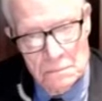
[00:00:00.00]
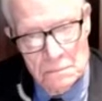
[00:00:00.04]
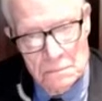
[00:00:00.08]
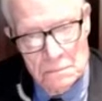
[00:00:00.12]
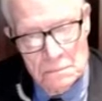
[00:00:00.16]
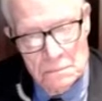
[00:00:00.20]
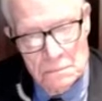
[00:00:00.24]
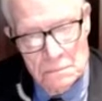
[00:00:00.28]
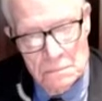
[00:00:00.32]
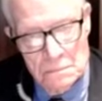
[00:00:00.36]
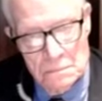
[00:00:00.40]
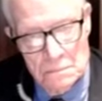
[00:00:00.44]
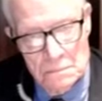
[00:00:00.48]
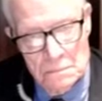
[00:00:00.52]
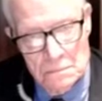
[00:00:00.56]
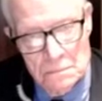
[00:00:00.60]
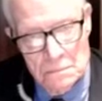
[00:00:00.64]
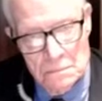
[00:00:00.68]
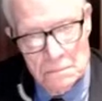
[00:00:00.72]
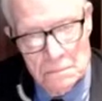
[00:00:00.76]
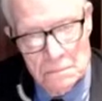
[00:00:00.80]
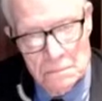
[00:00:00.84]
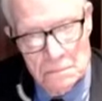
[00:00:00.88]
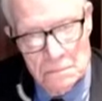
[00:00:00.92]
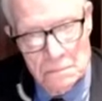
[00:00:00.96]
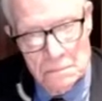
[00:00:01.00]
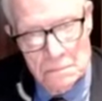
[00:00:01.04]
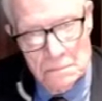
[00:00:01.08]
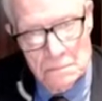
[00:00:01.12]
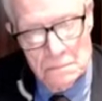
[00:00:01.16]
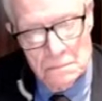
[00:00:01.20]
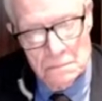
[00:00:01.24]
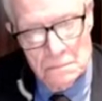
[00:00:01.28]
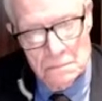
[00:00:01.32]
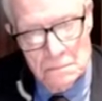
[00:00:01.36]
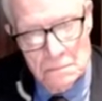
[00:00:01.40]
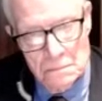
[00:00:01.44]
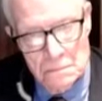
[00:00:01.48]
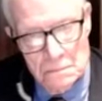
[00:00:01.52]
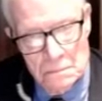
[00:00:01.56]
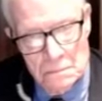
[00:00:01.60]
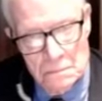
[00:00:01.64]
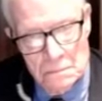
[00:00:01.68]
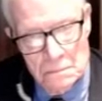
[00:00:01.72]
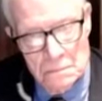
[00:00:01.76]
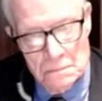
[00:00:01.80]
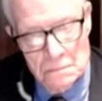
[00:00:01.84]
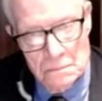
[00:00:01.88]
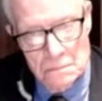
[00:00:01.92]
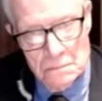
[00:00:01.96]

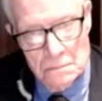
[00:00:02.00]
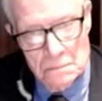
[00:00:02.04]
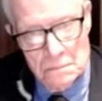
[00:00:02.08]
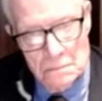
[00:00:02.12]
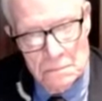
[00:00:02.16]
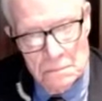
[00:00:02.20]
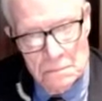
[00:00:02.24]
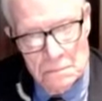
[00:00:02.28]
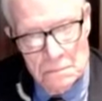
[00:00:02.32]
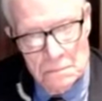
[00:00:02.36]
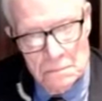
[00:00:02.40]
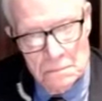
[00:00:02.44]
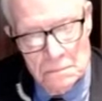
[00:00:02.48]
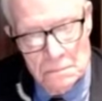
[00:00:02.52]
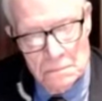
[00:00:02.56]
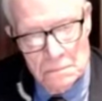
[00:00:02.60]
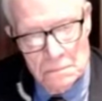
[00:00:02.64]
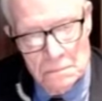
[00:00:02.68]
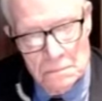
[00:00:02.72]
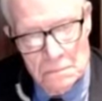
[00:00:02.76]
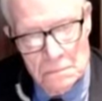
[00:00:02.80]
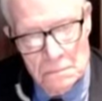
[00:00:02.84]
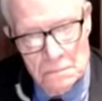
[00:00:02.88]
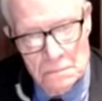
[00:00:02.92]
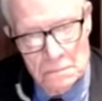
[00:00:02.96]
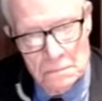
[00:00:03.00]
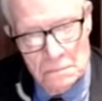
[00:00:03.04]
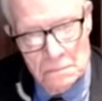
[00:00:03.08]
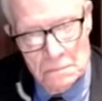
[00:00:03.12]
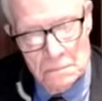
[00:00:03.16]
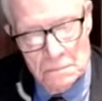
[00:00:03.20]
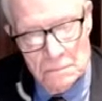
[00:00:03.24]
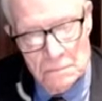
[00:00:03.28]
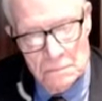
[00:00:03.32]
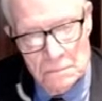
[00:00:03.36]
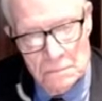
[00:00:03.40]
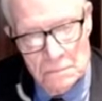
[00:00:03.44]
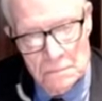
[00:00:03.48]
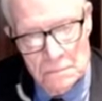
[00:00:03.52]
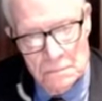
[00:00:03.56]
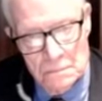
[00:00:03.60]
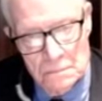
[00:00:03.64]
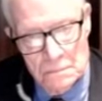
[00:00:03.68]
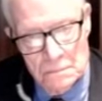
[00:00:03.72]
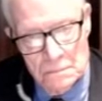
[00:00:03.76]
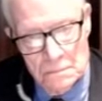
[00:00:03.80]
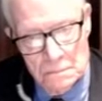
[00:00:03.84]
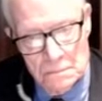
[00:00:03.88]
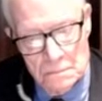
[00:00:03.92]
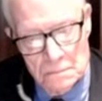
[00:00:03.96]

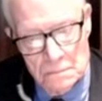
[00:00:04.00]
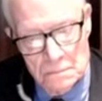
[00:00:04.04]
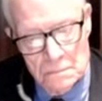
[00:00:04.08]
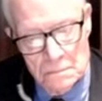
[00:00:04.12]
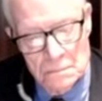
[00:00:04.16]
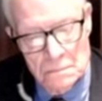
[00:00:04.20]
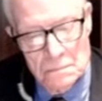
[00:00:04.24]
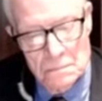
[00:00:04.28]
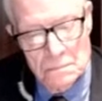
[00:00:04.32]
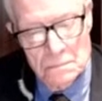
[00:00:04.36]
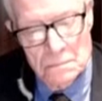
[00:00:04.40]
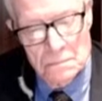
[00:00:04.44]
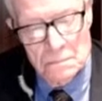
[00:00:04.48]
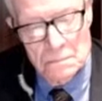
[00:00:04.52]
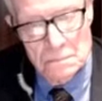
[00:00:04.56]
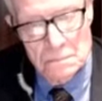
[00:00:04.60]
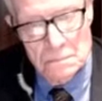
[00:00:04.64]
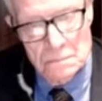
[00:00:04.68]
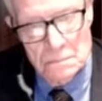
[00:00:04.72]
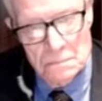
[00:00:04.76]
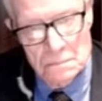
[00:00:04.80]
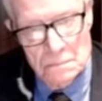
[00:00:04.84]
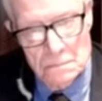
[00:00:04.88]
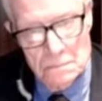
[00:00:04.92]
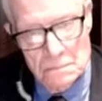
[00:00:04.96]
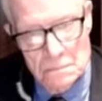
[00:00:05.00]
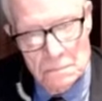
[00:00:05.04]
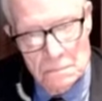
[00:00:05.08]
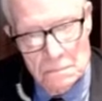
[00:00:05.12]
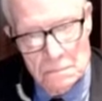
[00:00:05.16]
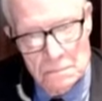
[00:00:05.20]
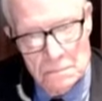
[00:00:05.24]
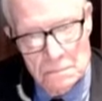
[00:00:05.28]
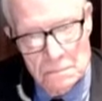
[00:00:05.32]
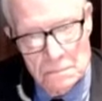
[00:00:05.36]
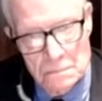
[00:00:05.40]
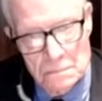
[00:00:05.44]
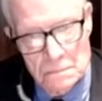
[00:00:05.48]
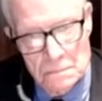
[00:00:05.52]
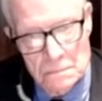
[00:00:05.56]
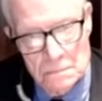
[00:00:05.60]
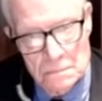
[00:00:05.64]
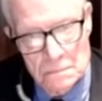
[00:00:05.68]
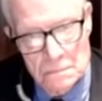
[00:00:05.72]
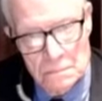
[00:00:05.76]
(not speaking)